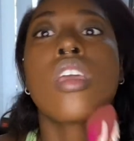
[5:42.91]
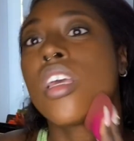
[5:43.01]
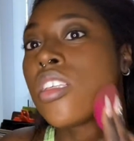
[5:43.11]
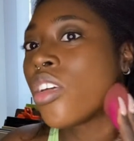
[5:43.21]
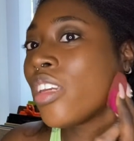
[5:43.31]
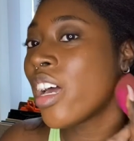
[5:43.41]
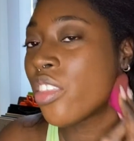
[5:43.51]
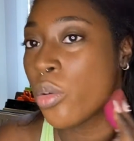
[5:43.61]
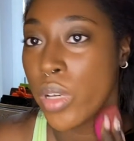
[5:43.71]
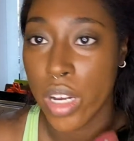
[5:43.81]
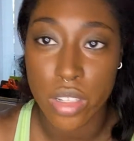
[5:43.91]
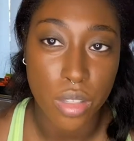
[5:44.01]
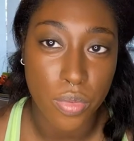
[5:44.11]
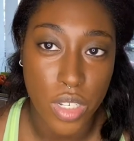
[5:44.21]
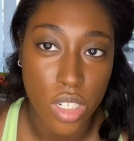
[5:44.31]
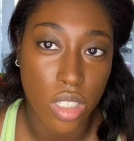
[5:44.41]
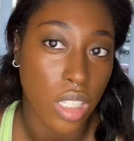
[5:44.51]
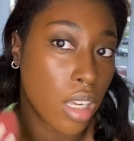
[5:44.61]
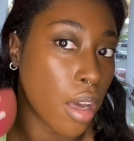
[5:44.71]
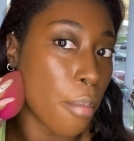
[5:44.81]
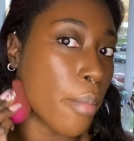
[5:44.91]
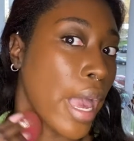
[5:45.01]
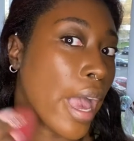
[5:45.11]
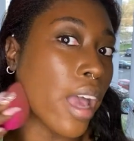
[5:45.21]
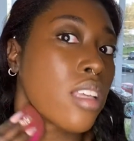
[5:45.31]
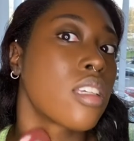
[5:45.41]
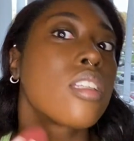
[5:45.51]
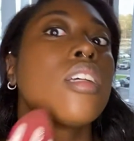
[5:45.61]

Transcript: So now that we are sufficiently masked,